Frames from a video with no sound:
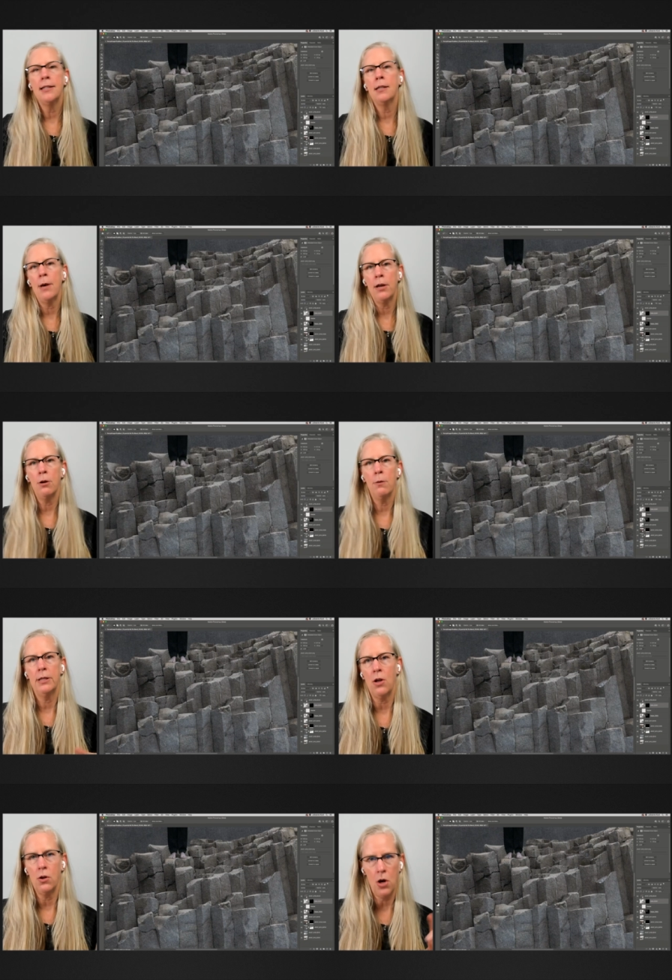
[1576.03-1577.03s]
had some other
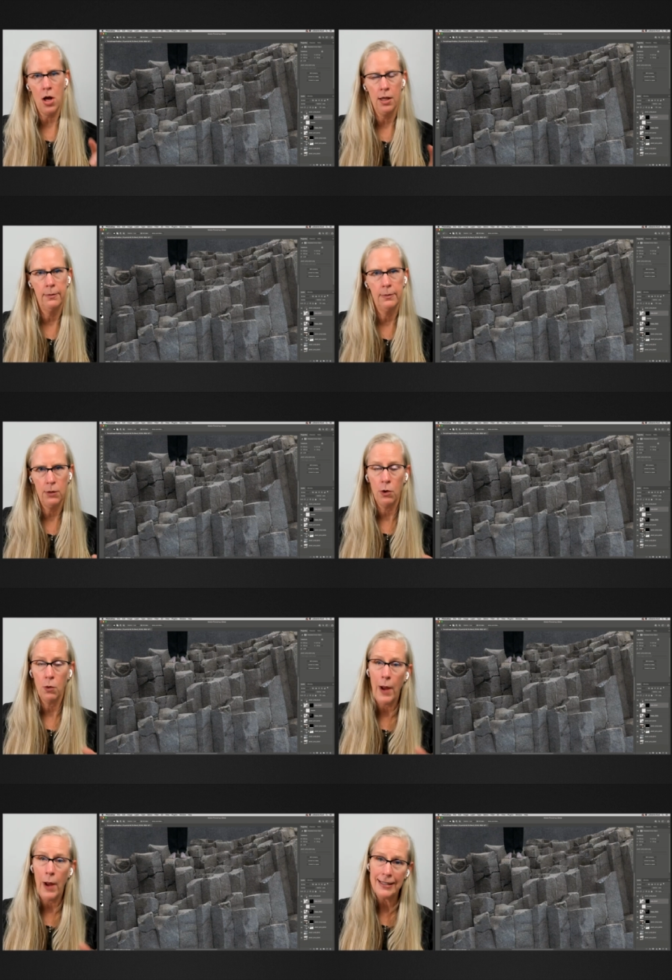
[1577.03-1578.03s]
basalt columns that
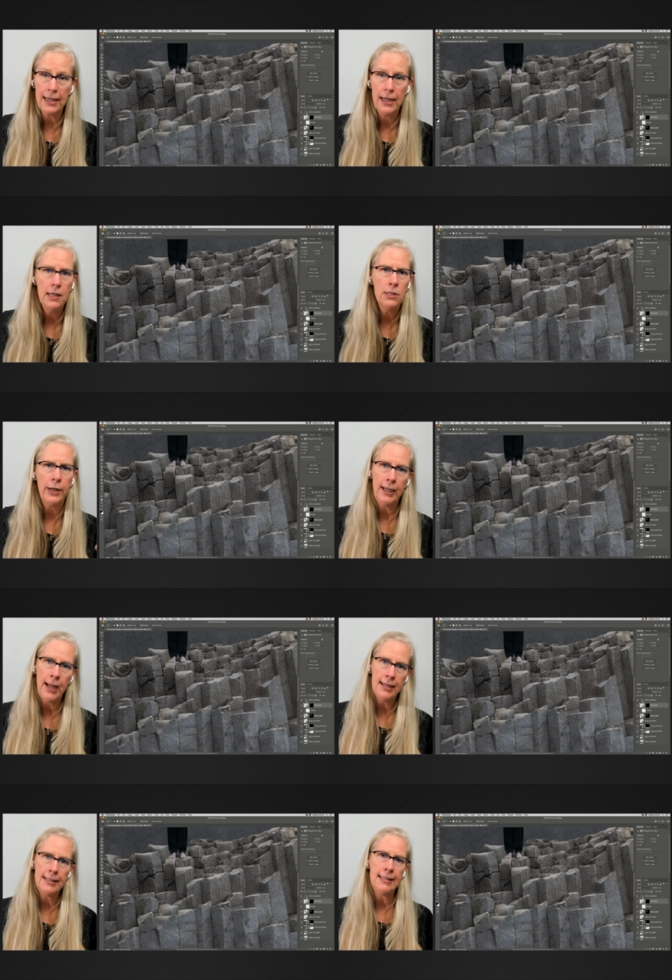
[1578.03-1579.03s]
were wet, so I
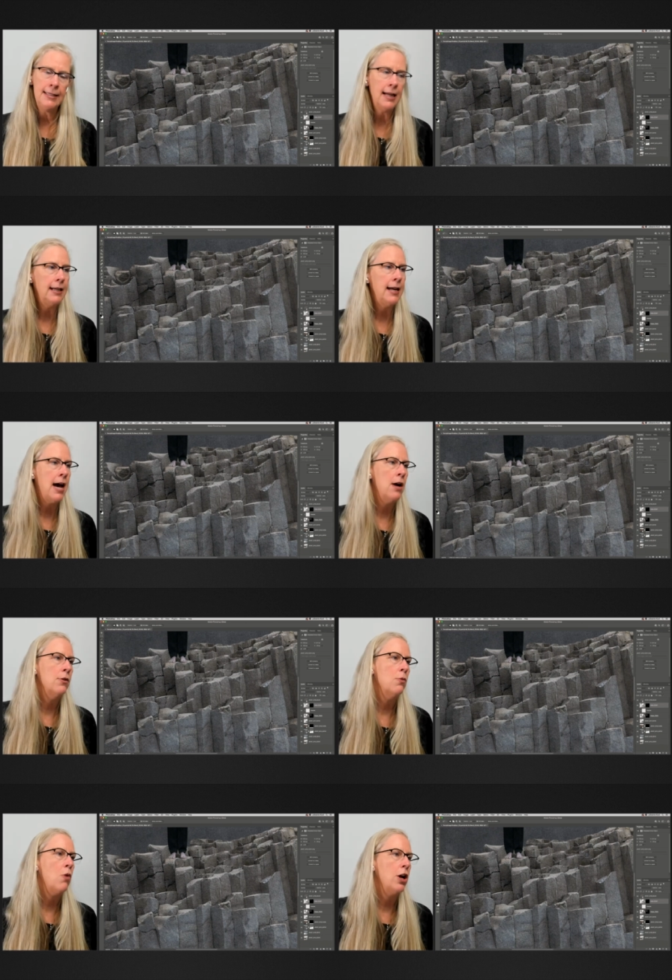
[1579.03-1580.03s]
could kind of study
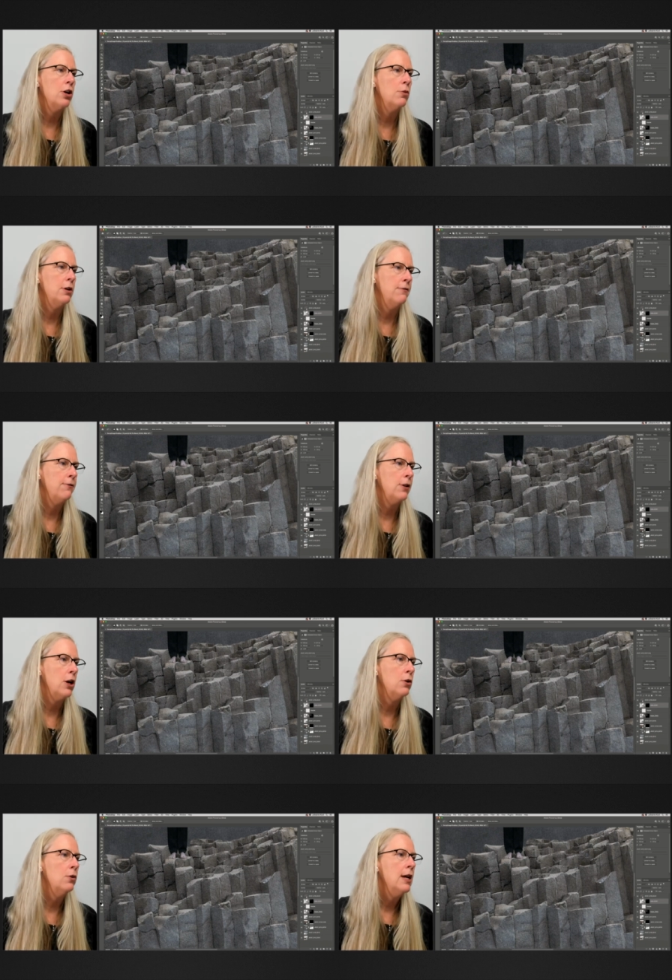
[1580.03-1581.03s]
how the water would
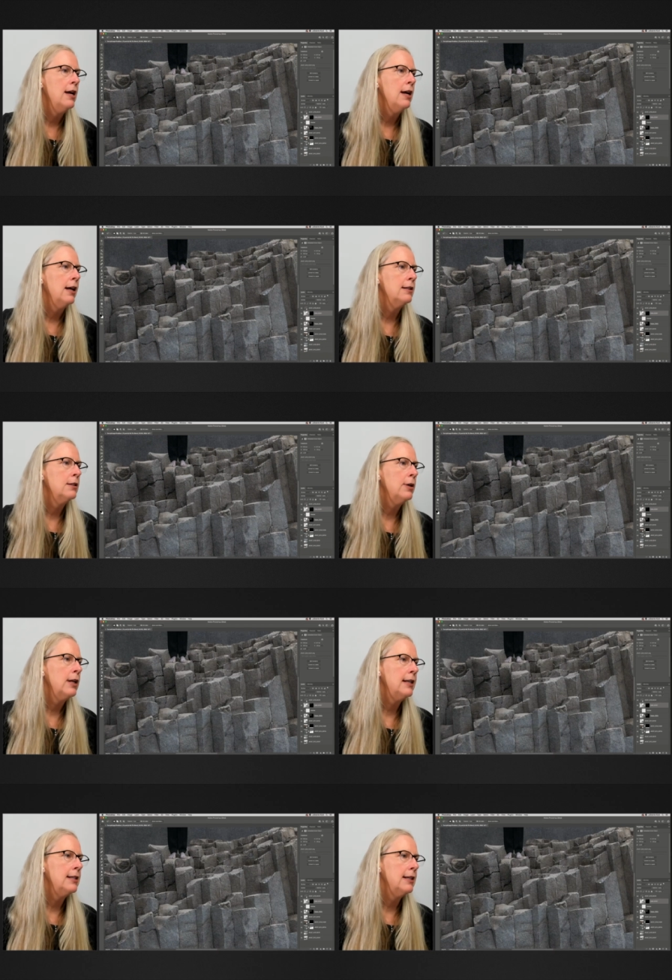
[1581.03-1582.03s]
flow. And so what